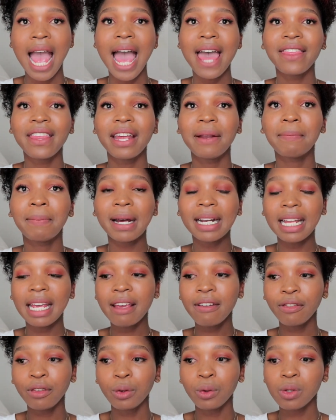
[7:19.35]
And then, but
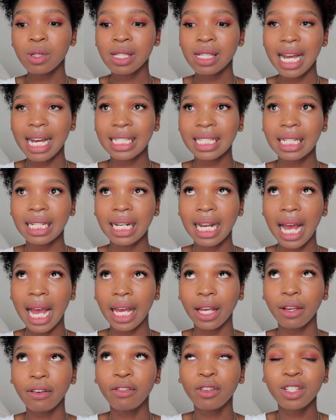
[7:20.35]
if you
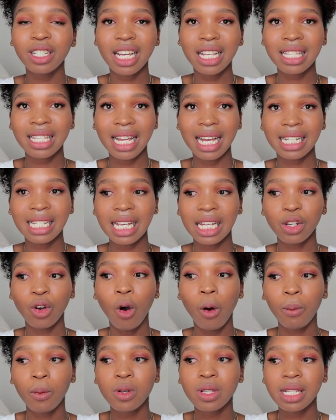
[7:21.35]
just started
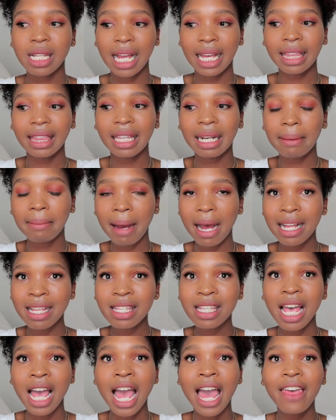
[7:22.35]
hormones like 3
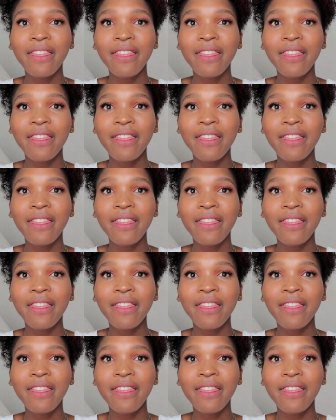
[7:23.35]
months,